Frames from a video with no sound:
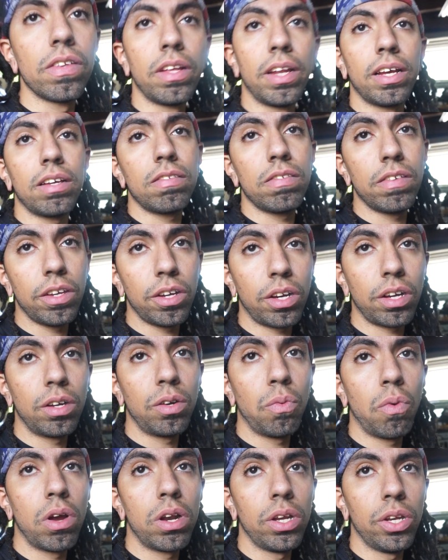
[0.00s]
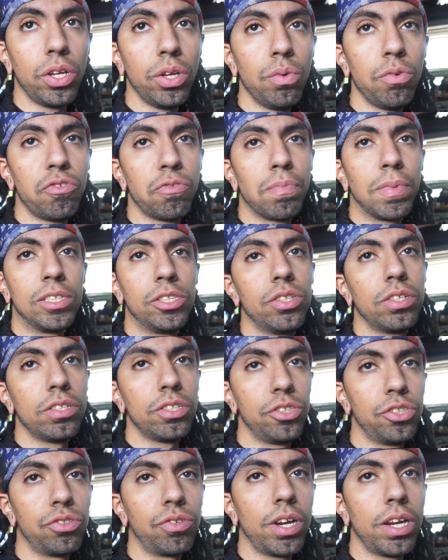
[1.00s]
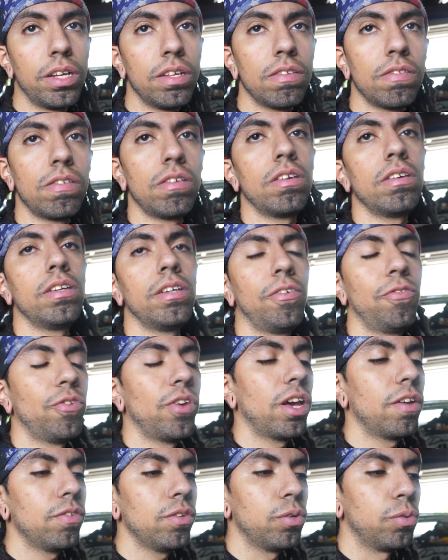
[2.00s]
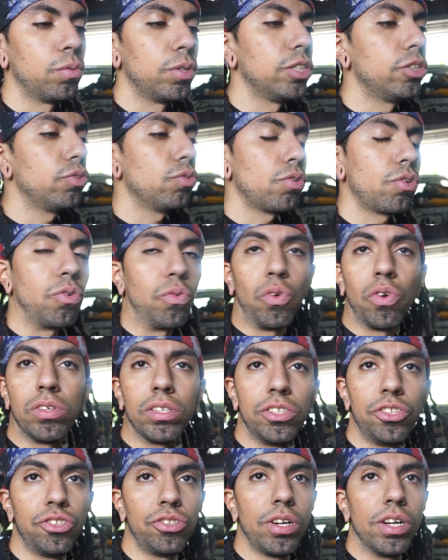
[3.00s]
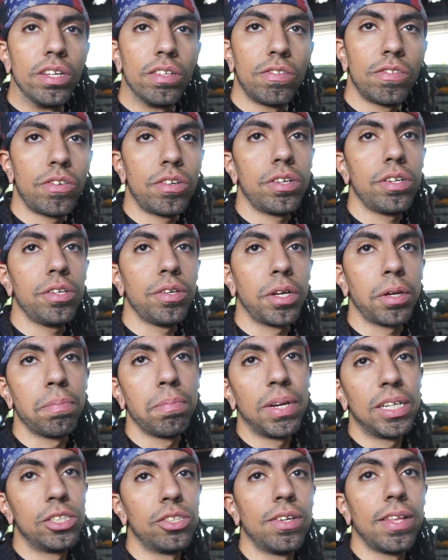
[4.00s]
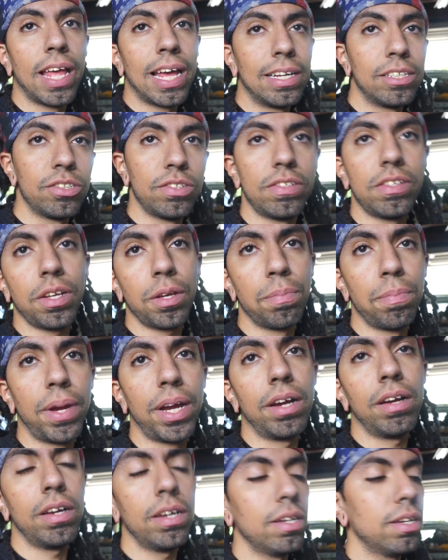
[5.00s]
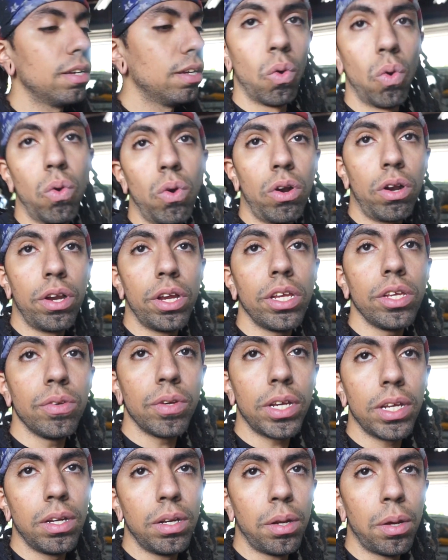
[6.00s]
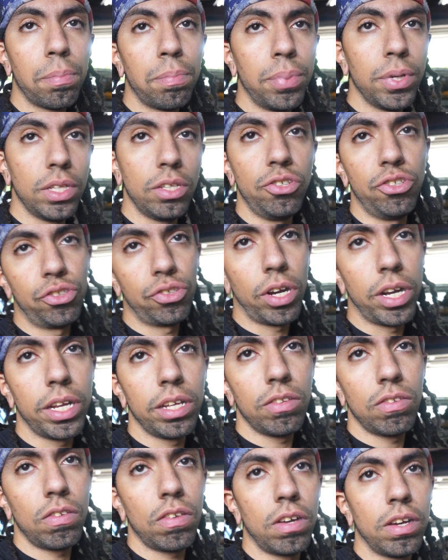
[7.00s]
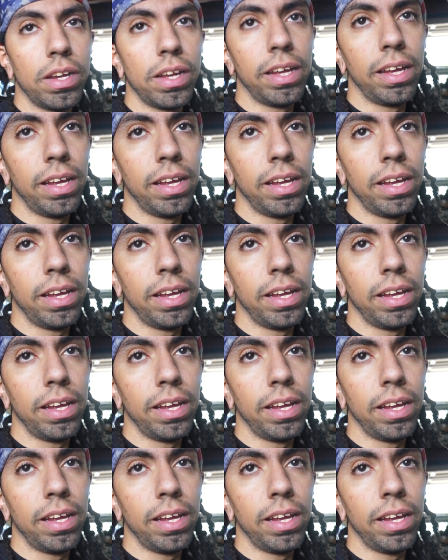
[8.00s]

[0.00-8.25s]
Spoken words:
the next thing you're going to want to do is measure the strut insert. If you have the original Corolla strut insert, you can measure that just to compare it. Or you can put the strut insert